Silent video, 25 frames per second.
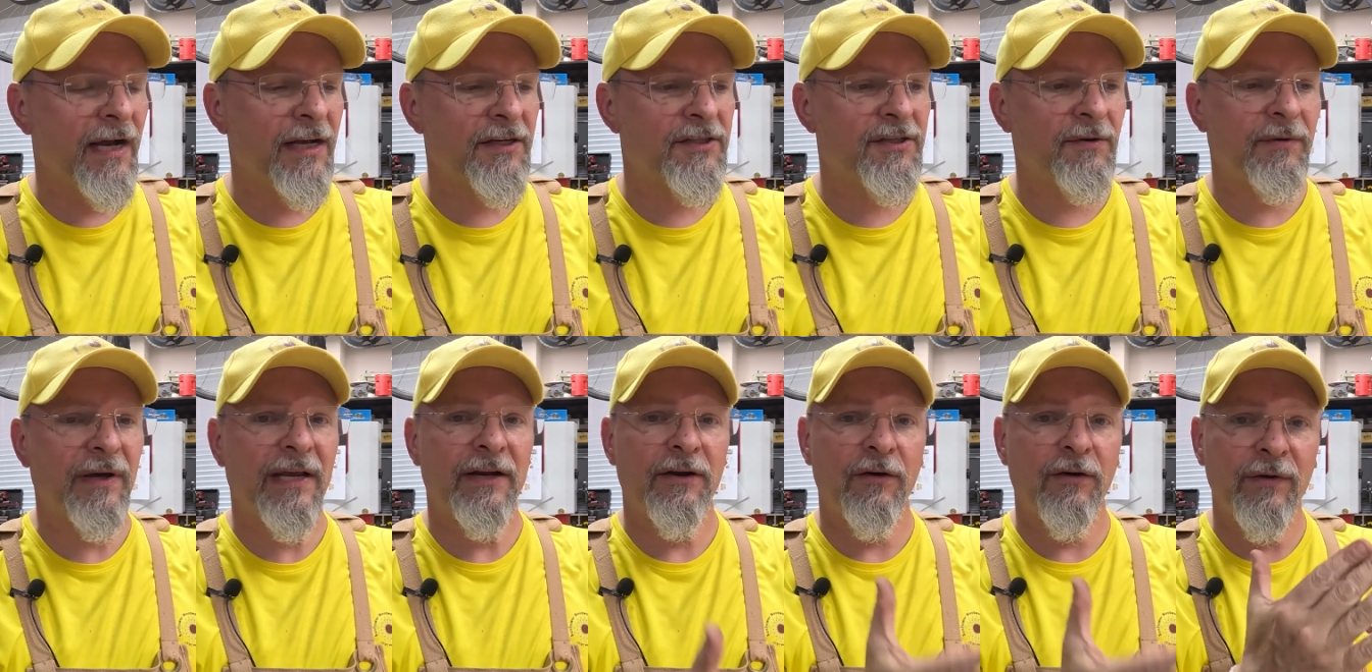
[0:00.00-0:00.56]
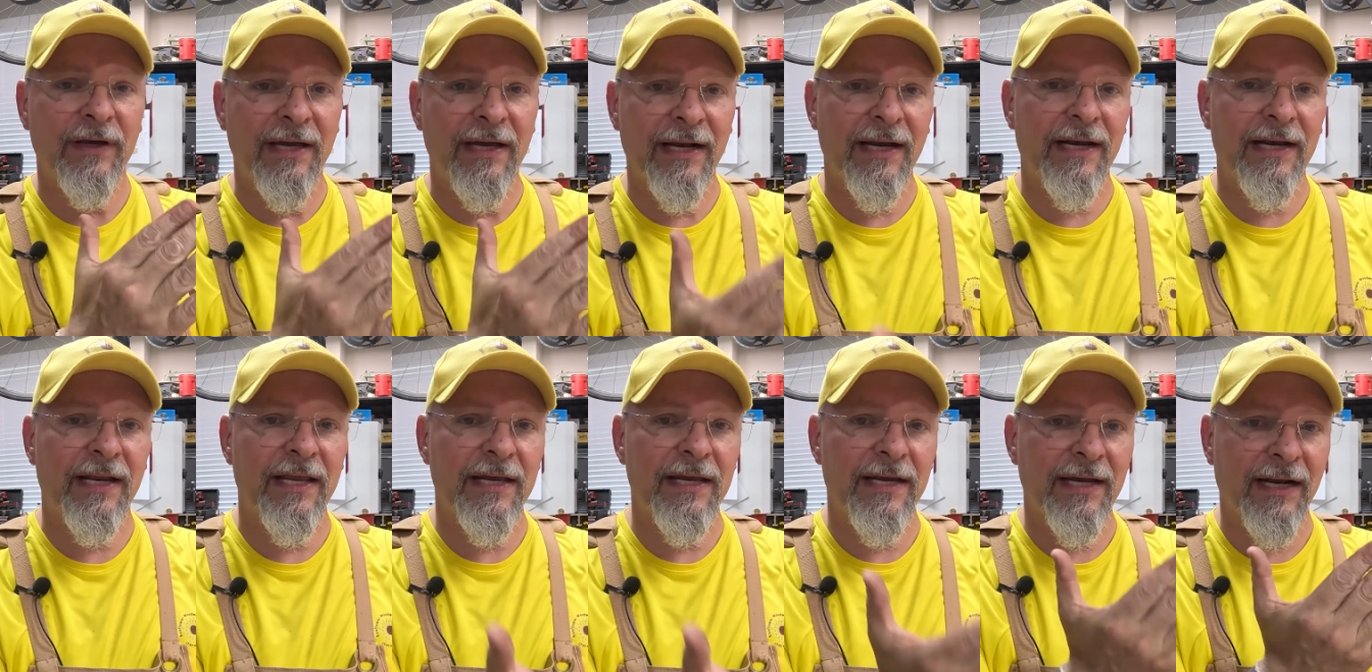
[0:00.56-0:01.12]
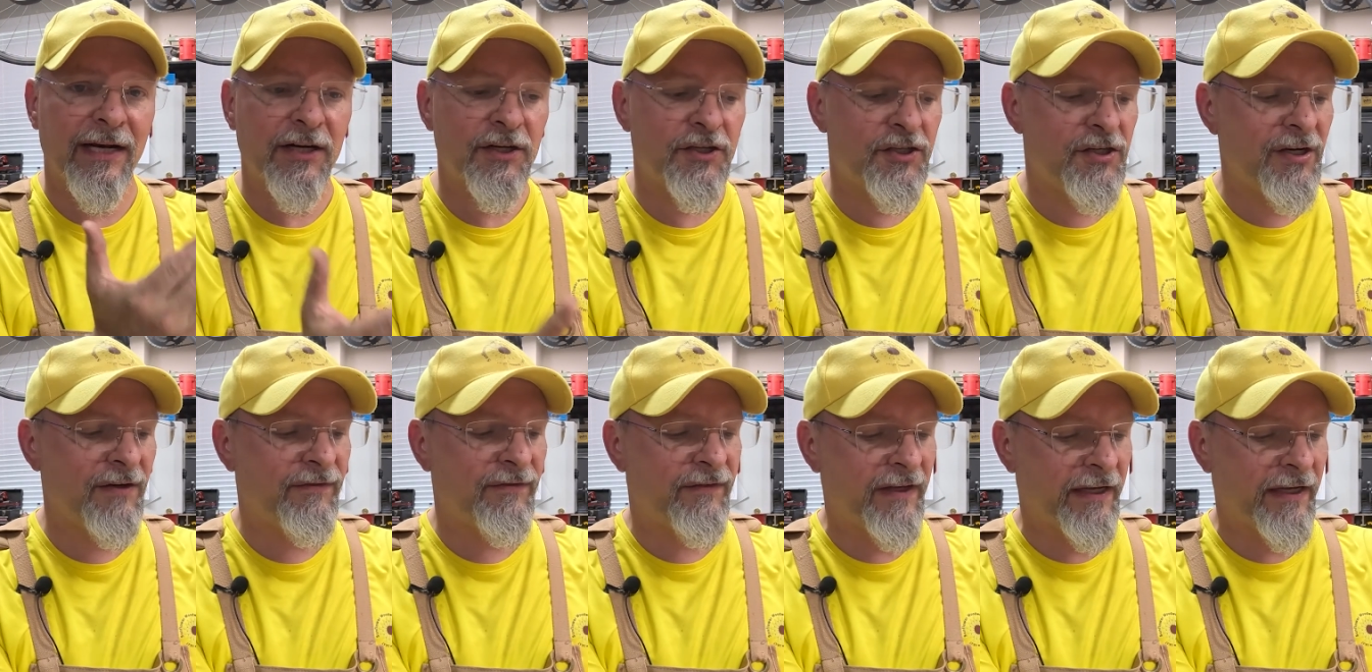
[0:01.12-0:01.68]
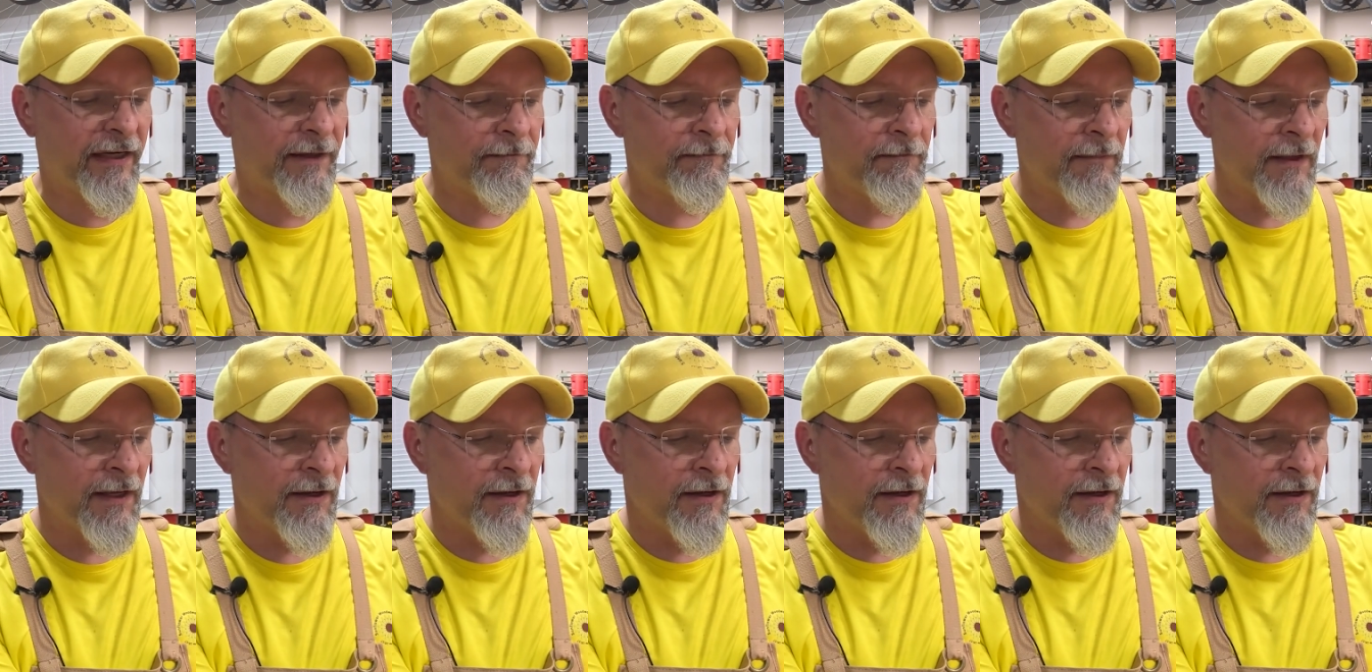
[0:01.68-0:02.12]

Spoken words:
so I don't get any kind of shifting.